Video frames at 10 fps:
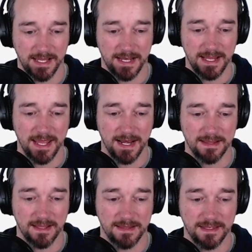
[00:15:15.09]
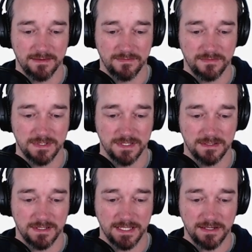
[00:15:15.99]
And again, I think to
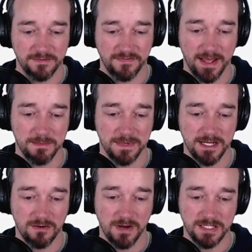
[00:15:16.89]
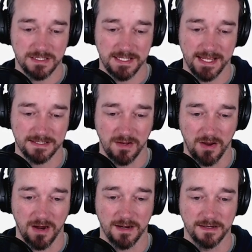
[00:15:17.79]
clarify, I mean, integration tests
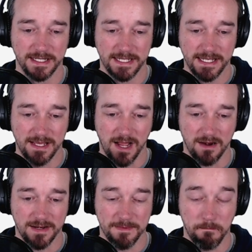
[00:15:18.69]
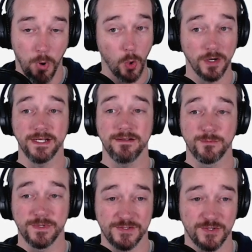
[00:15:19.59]
are important
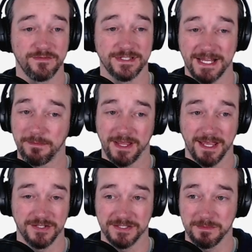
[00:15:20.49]
with serverless applications.